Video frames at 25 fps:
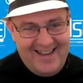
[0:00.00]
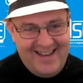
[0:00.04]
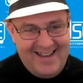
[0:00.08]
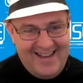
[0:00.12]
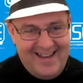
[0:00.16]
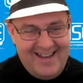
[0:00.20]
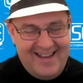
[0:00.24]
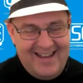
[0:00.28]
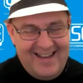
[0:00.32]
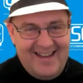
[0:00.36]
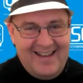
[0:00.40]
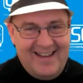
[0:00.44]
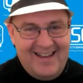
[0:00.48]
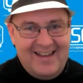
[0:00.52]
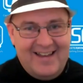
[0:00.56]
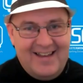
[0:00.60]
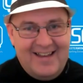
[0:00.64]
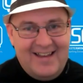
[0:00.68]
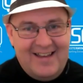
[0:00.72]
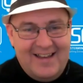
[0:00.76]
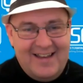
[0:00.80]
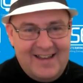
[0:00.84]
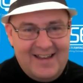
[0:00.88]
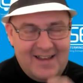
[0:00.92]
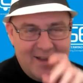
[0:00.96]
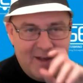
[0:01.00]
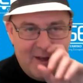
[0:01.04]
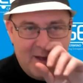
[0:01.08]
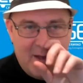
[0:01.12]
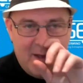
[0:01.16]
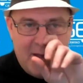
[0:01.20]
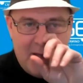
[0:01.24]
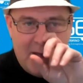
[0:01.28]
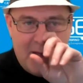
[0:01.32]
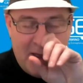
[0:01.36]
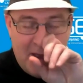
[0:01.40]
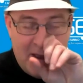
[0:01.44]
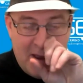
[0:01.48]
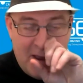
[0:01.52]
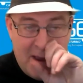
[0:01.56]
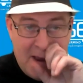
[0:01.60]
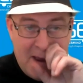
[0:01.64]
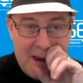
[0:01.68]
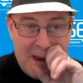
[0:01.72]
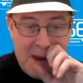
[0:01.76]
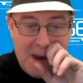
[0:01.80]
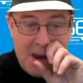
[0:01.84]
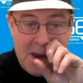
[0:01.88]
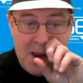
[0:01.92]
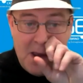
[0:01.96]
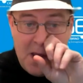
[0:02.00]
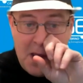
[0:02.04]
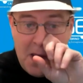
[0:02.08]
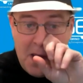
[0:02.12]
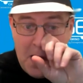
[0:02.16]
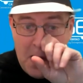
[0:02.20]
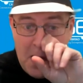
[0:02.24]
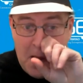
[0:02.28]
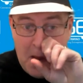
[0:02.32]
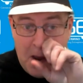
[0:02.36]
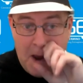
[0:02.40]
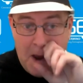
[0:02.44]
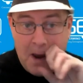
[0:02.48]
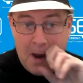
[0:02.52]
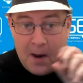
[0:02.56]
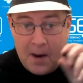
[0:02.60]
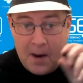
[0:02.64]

in the initial stages, because